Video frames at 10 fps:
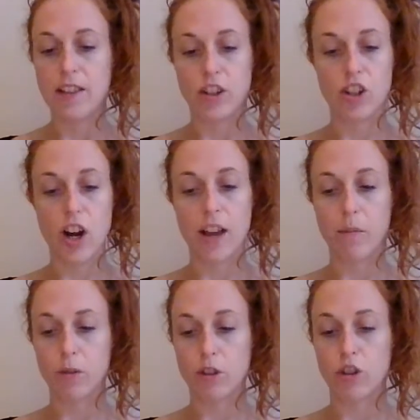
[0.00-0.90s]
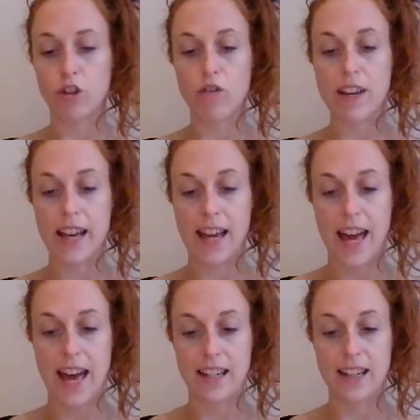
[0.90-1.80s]
The giant was streaking
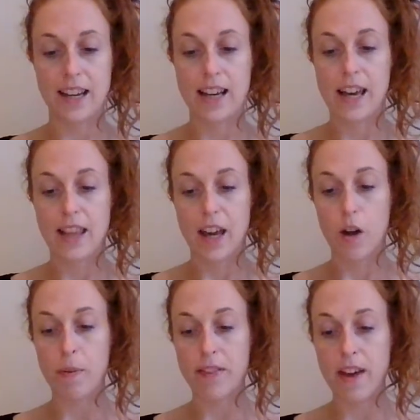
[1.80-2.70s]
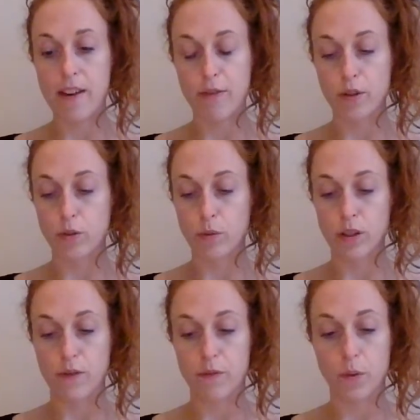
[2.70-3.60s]
ahead. They opened their throttles
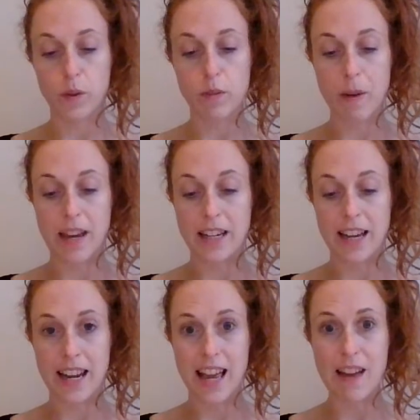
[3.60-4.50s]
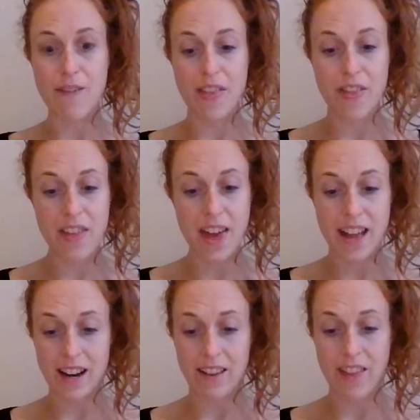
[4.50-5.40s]
to full speed, and even
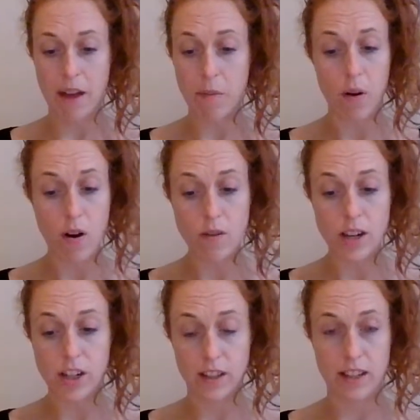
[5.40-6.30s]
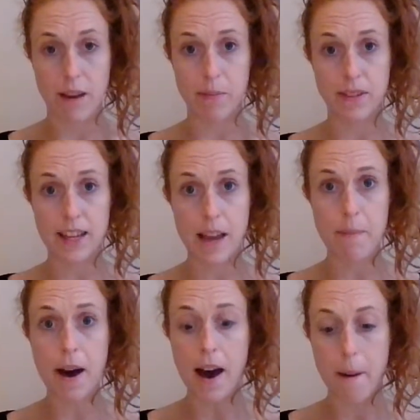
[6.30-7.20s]
then they were only just able to keep
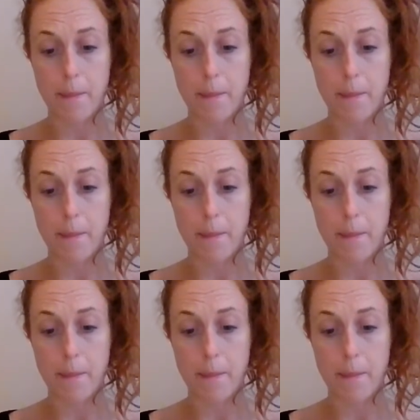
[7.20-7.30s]
up.